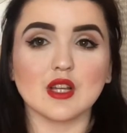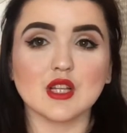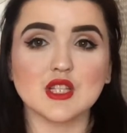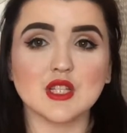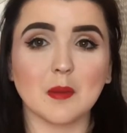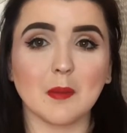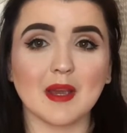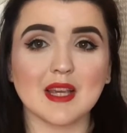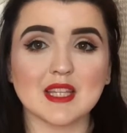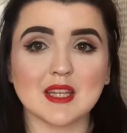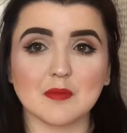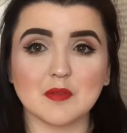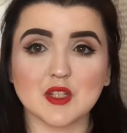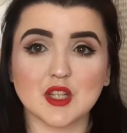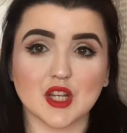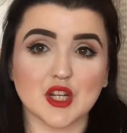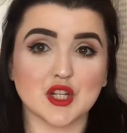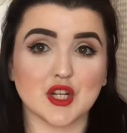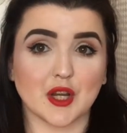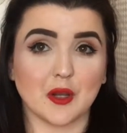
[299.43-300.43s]
So basically I'm
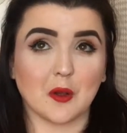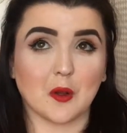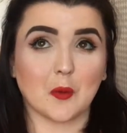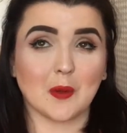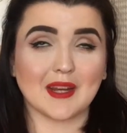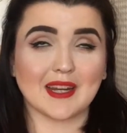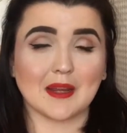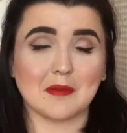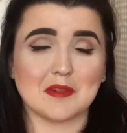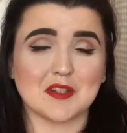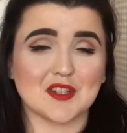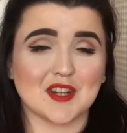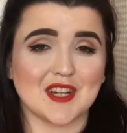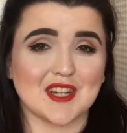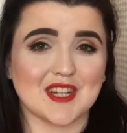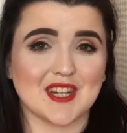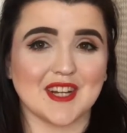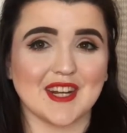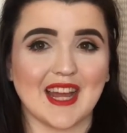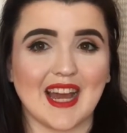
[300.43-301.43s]
just going to show you a quick
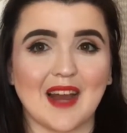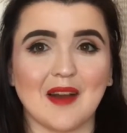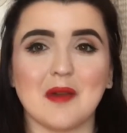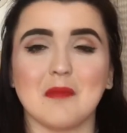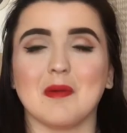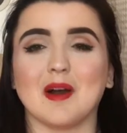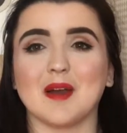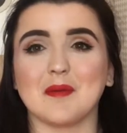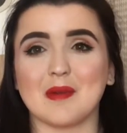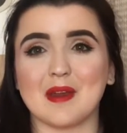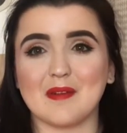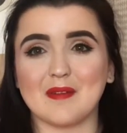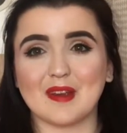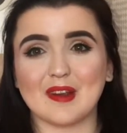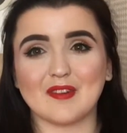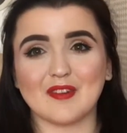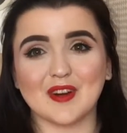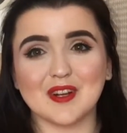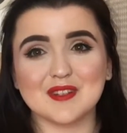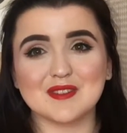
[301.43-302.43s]
demonstration now. It might be a
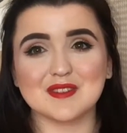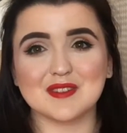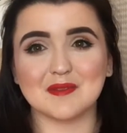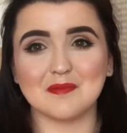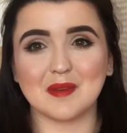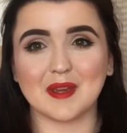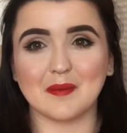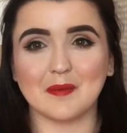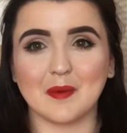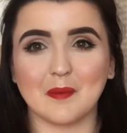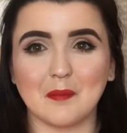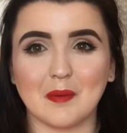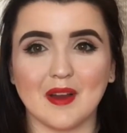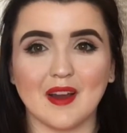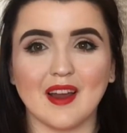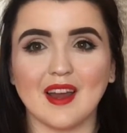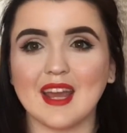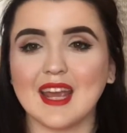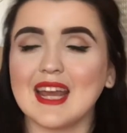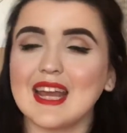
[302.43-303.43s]
bit gross for some people,
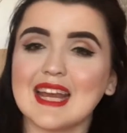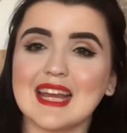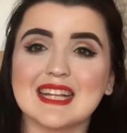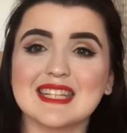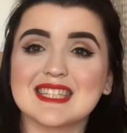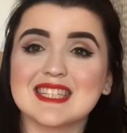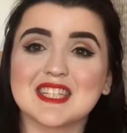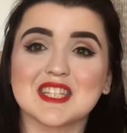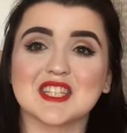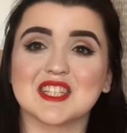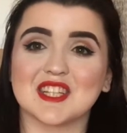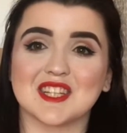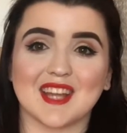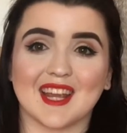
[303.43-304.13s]
but it's just a